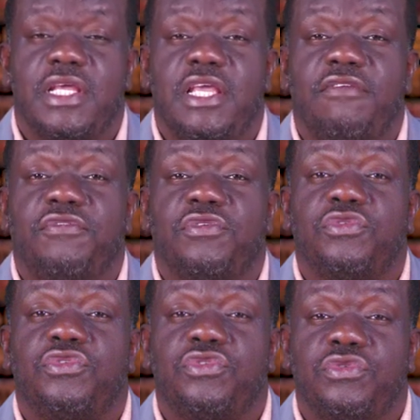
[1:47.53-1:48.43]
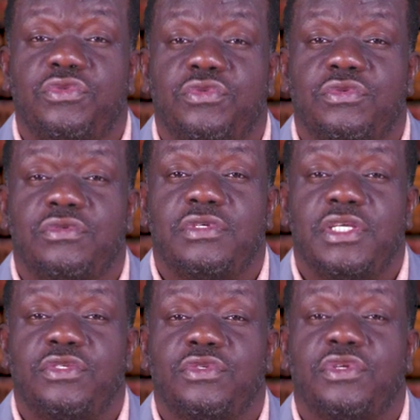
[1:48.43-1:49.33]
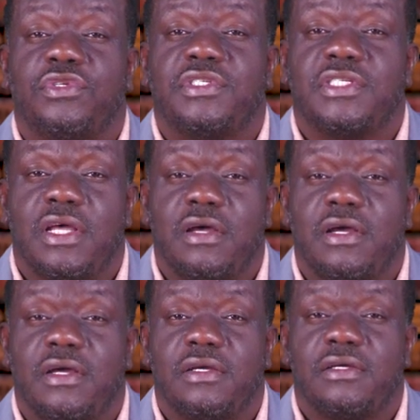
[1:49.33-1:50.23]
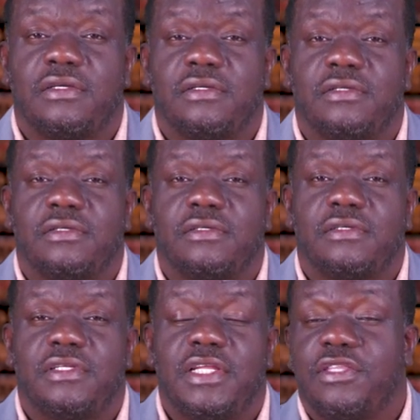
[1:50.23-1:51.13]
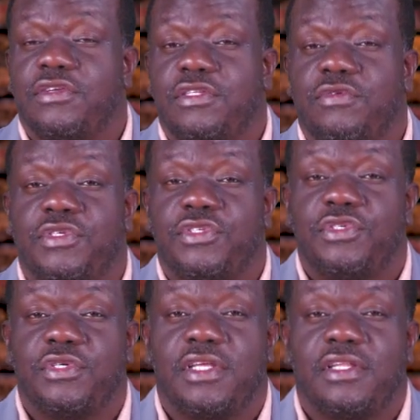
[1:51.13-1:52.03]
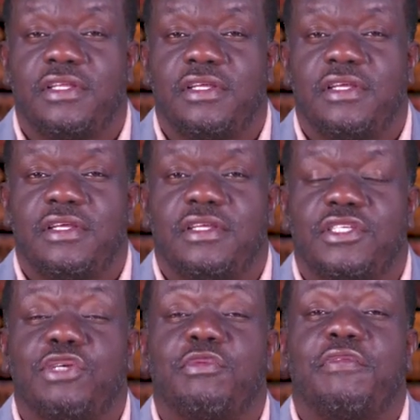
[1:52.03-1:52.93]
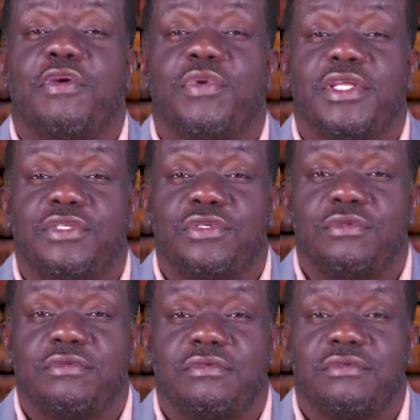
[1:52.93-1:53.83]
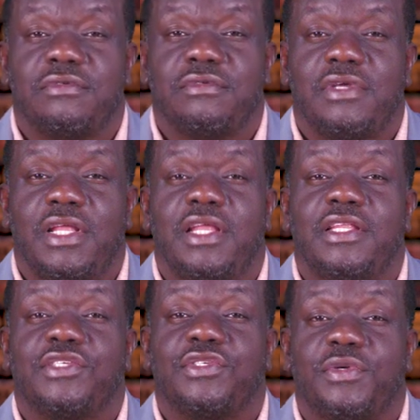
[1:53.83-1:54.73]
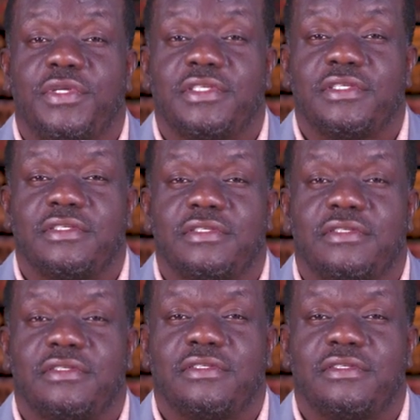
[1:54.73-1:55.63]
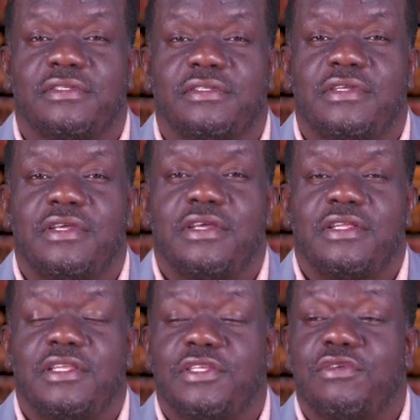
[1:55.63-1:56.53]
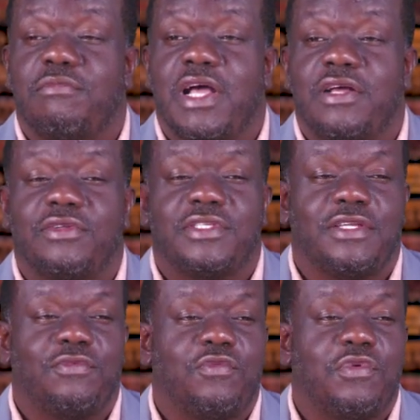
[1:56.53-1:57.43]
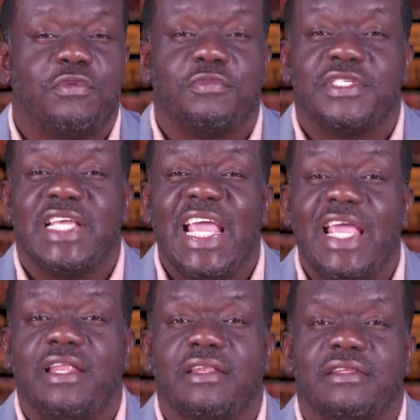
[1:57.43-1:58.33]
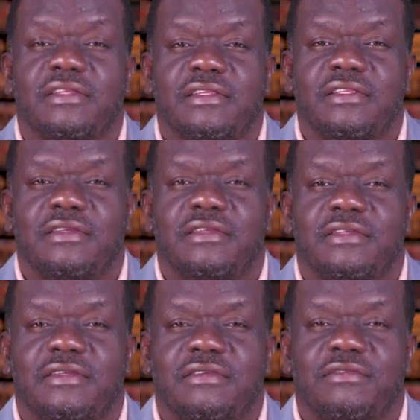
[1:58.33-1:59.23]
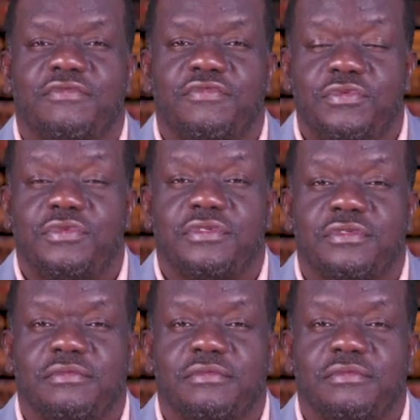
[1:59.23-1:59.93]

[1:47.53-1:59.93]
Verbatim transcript: If you do, it will turn sour. They thought he was joking. Some of them went to, and then they saw it. They saw maggots and worms in the food.